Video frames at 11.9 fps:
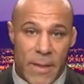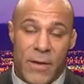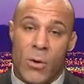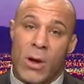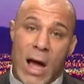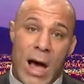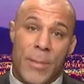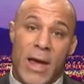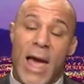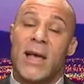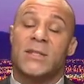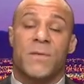I think
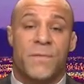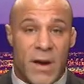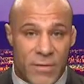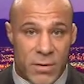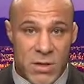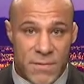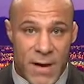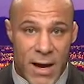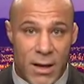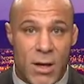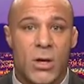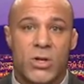OKAMI, as the favorite in this
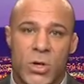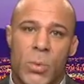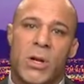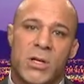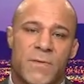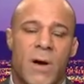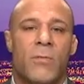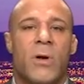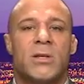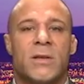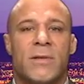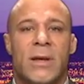fight, should win this fight
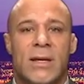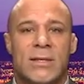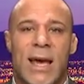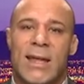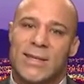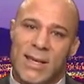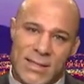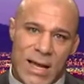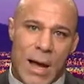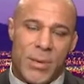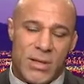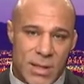relatively easily. I see it
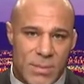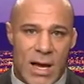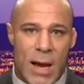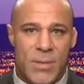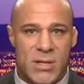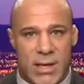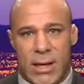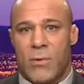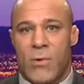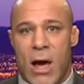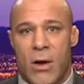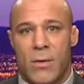stopping sometime in the
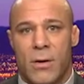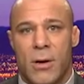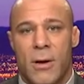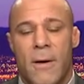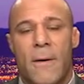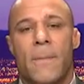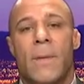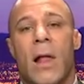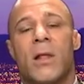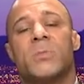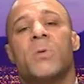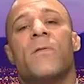second round. Now
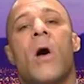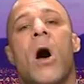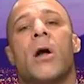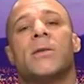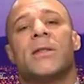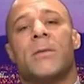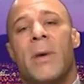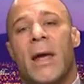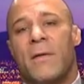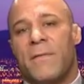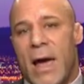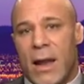let's move on to the
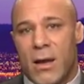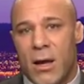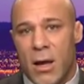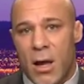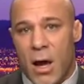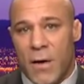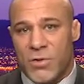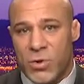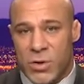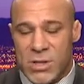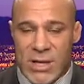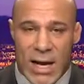main event of
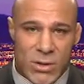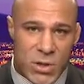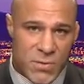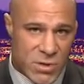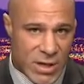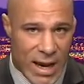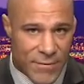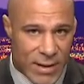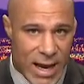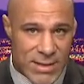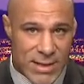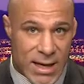Junior Dos Santos versus Cain
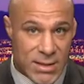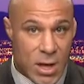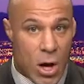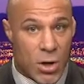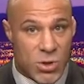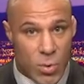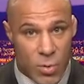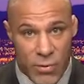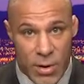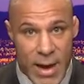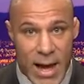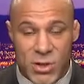Velasquez, also a
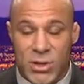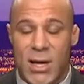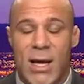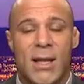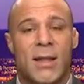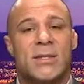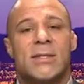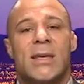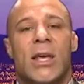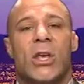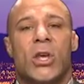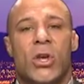rematch. This is
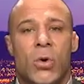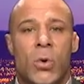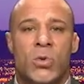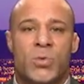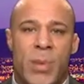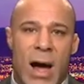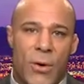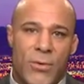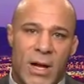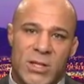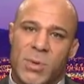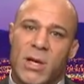a huge bout,
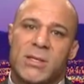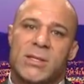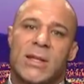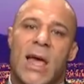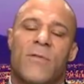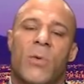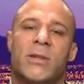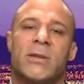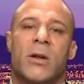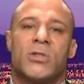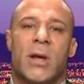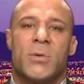not just because it's the heavyweight
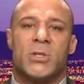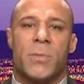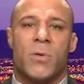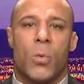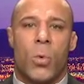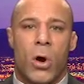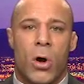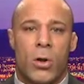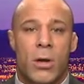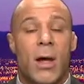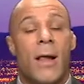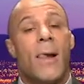title championship of the world,